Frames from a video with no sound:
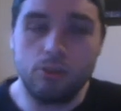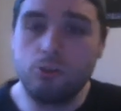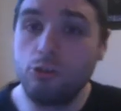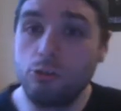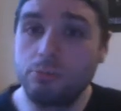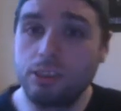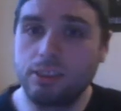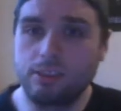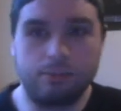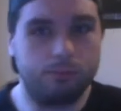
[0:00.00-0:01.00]
Doom
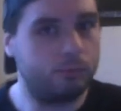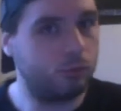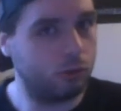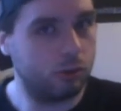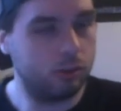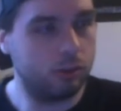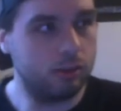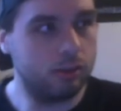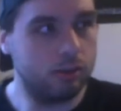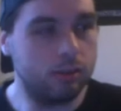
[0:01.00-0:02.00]
64, and